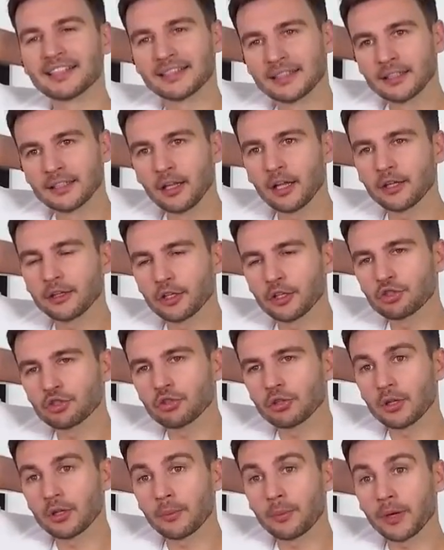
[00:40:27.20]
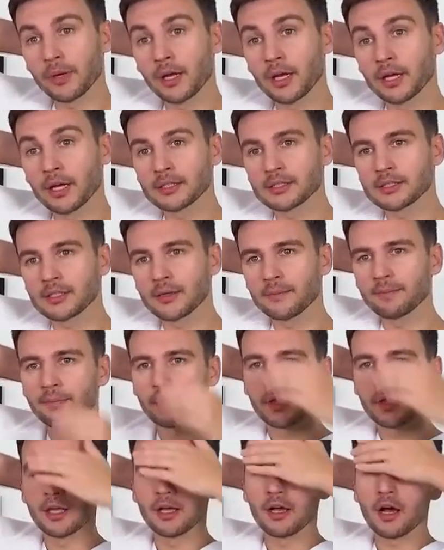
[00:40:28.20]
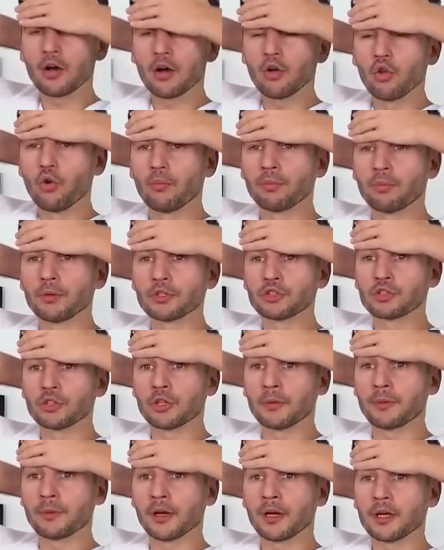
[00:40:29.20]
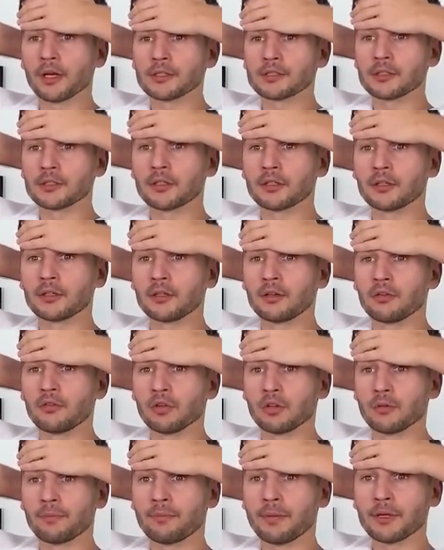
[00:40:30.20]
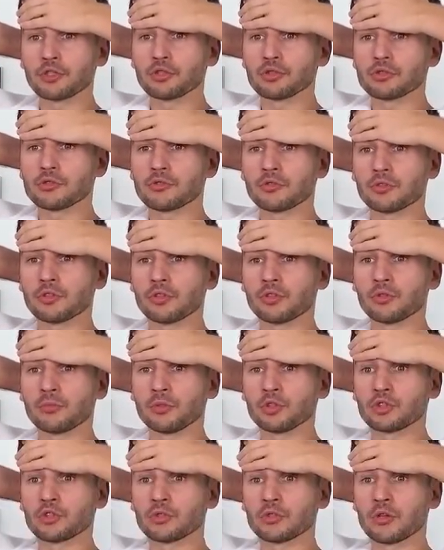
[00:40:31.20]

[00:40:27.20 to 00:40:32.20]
the head starts to tense and how the forehead begins to tense. There, feel this muscle.